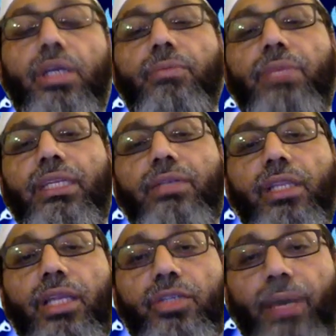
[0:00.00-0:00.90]
meaning
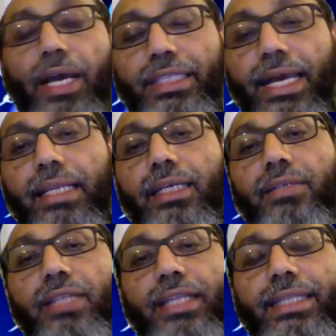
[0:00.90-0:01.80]
Allah subhanahu wa ta'ala,
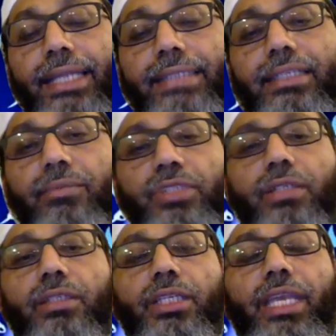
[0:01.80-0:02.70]
and that comes
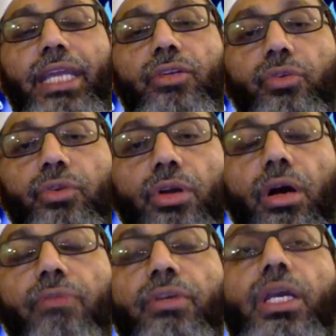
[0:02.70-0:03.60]
under the category
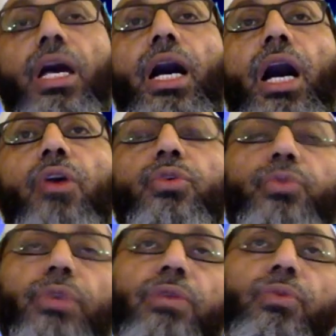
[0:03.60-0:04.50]
of how
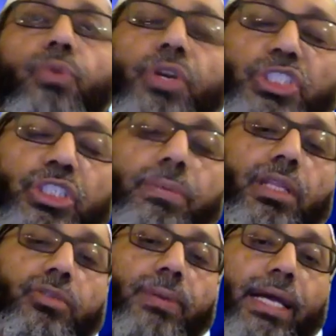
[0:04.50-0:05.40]
we worship
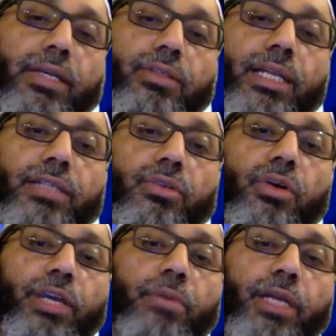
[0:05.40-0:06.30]
Allah subhanahu wa ta'ala. So
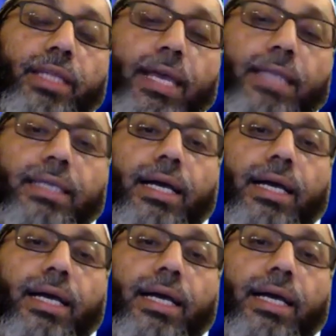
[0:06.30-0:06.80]
ibadat